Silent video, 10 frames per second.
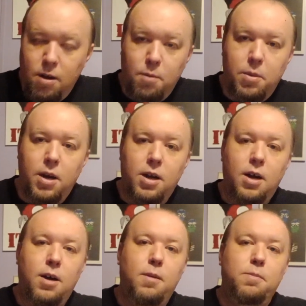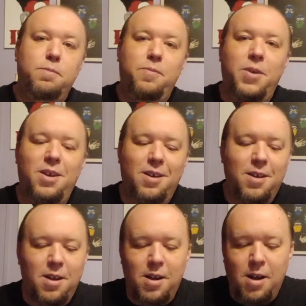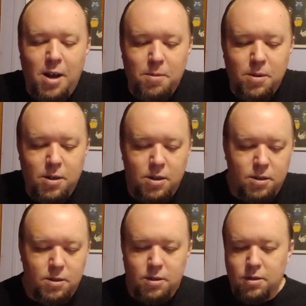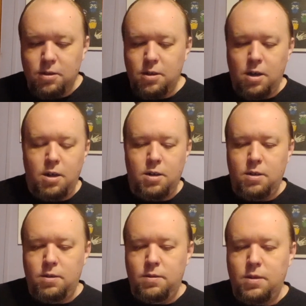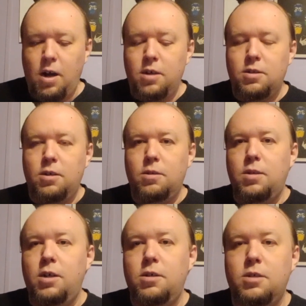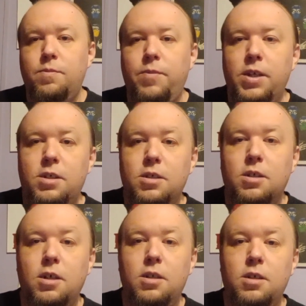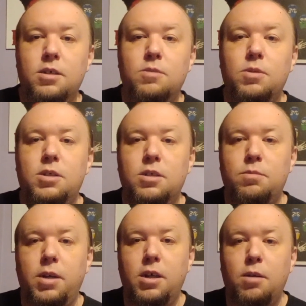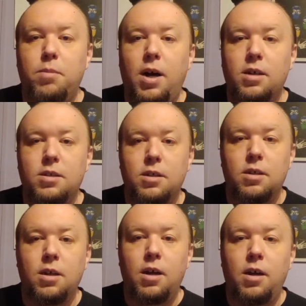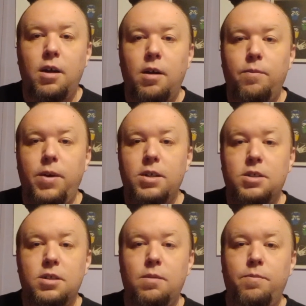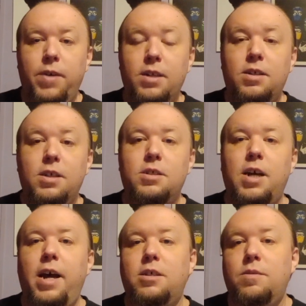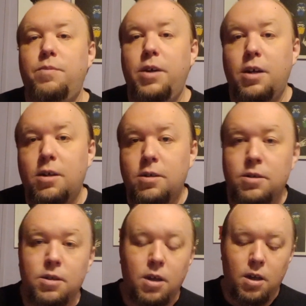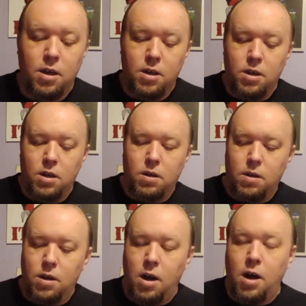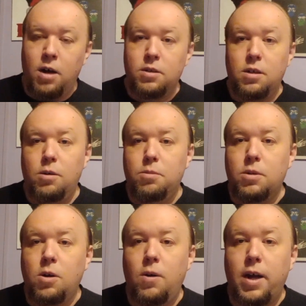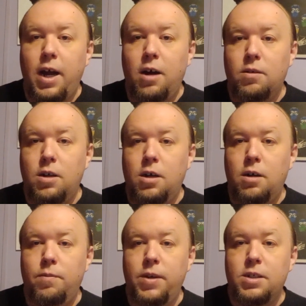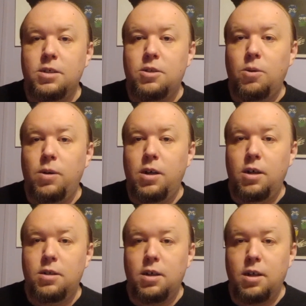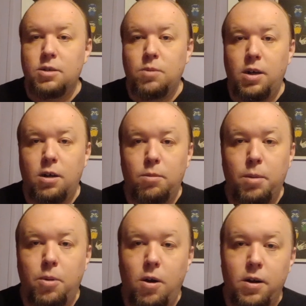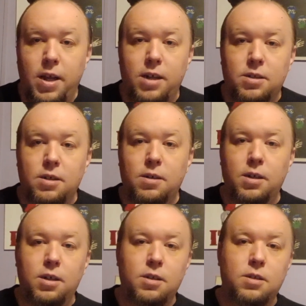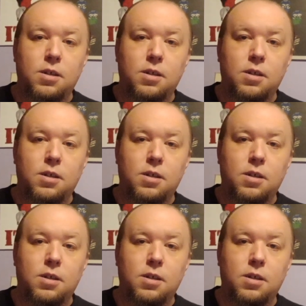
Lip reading: But I'm going also there's Vintage Goodness, which is me unboxing vintage action figures. Also going out vintage toy hunting as well, be part of that series.